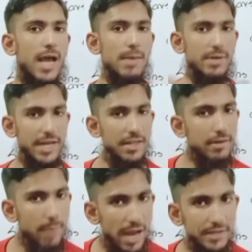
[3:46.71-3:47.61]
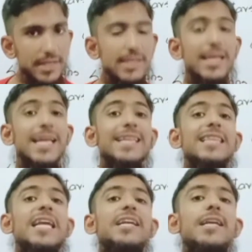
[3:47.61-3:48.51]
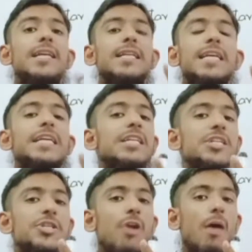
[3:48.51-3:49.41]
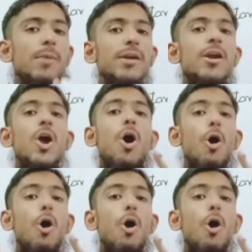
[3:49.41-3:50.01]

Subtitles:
I'm again reminding that in English grammar